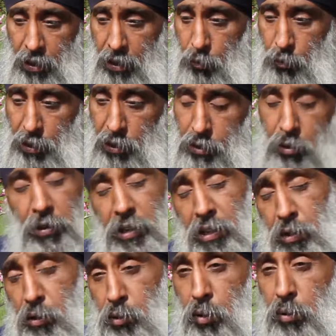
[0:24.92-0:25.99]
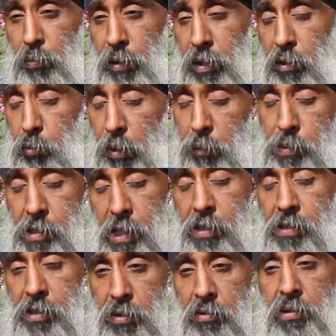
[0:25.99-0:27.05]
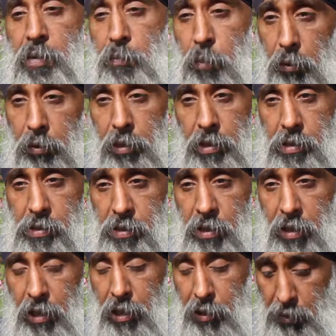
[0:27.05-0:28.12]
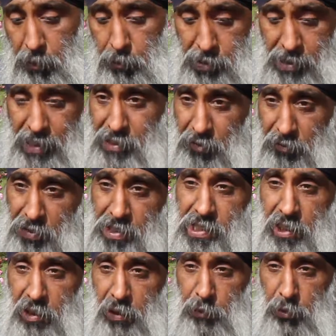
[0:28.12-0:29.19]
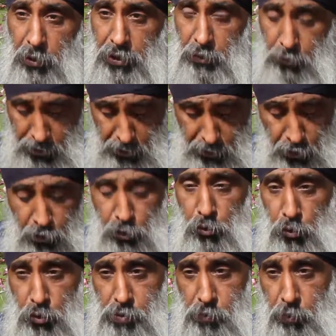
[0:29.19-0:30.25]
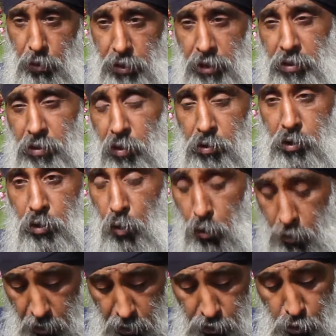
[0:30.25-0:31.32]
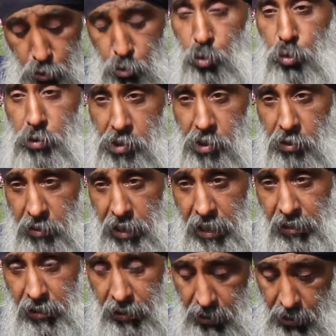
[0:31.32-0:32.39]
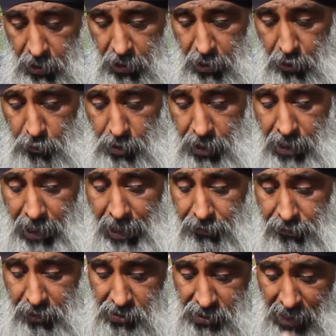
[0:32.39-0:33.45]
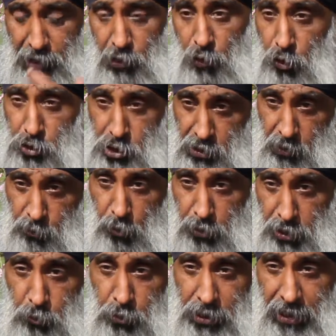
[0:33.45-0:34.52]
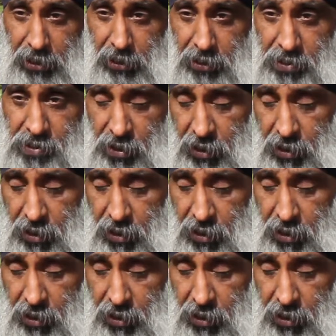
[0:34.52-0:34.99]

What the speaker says: Well, according to Gurmat, we possess three bodies. We possess a physical body, which is the gross body. It's also called a stool sarir. We have the psychological body within us,